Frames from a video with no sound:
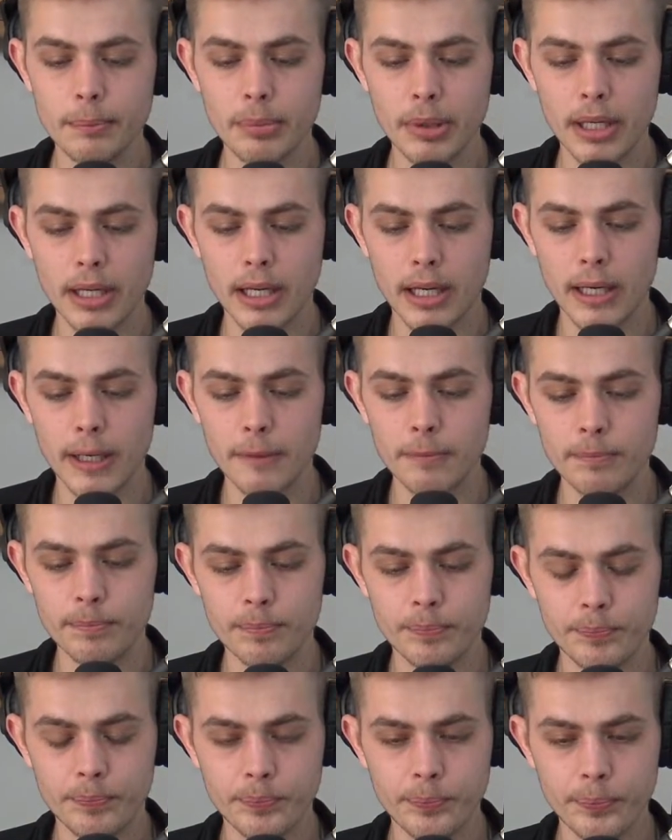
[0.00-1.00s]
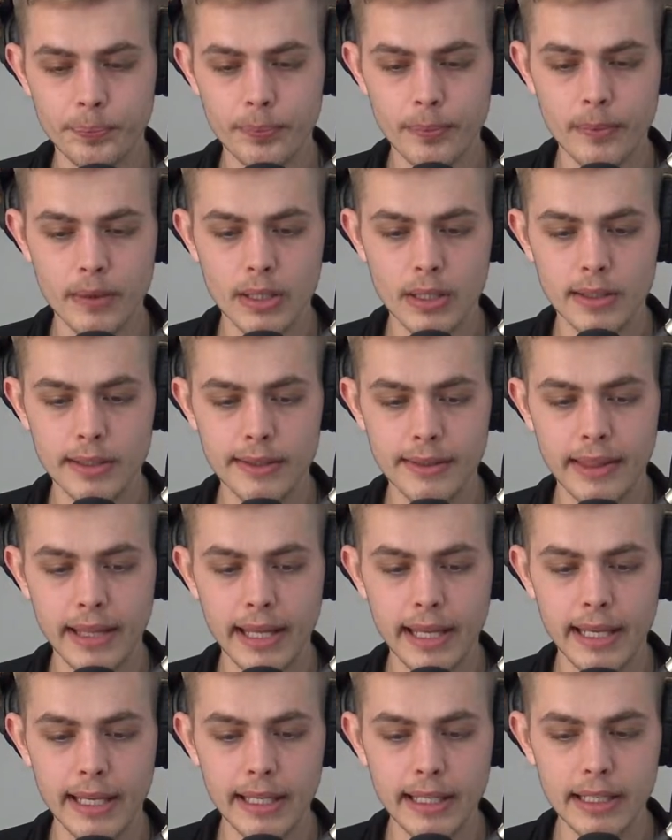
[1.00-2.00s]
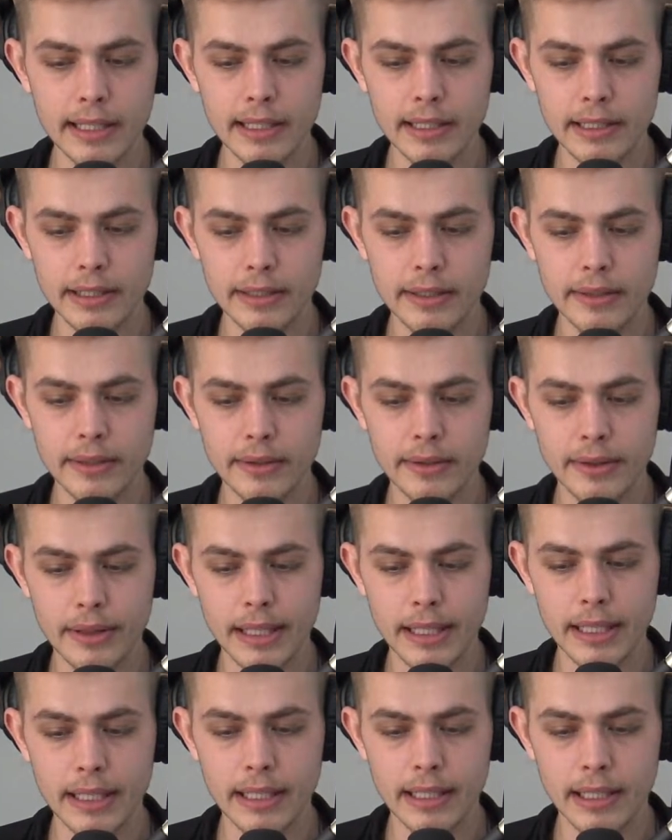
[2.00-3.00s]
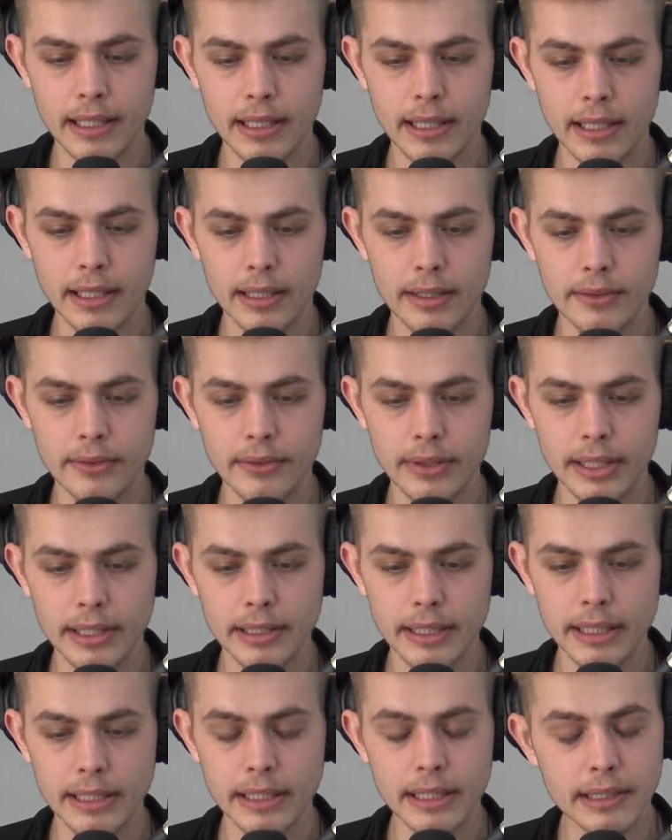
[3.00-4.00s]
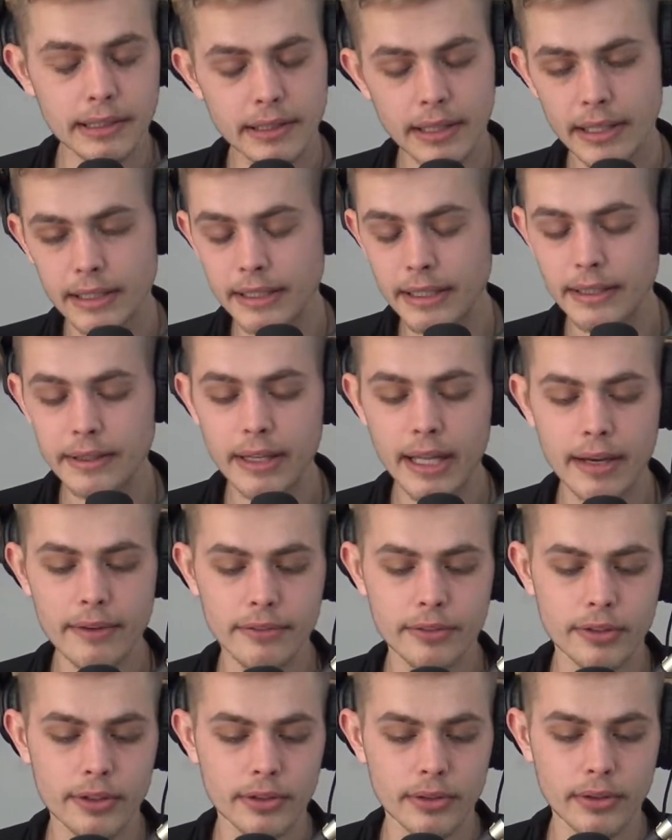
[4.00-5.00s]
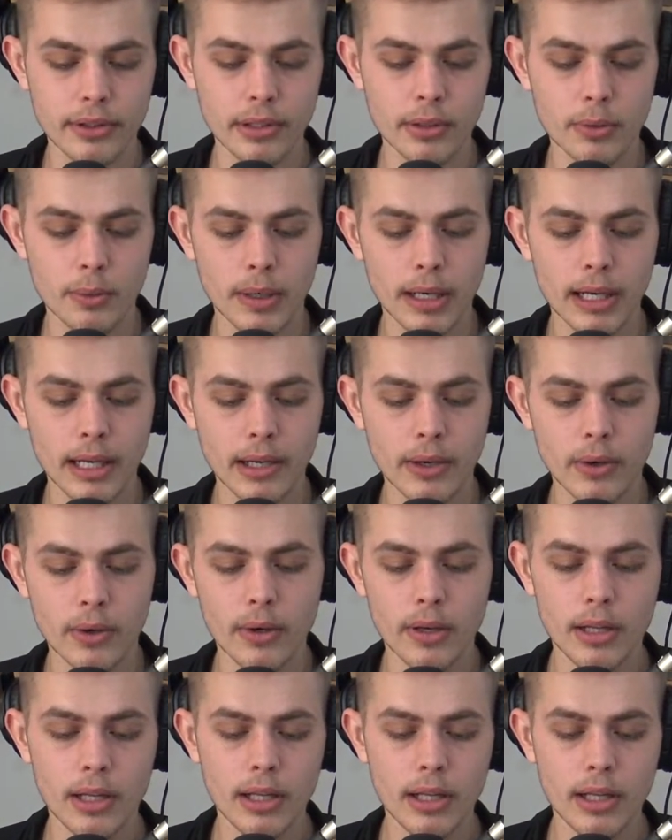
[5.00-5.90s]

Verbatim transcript: But um, they they uh they they did they did that for a little while.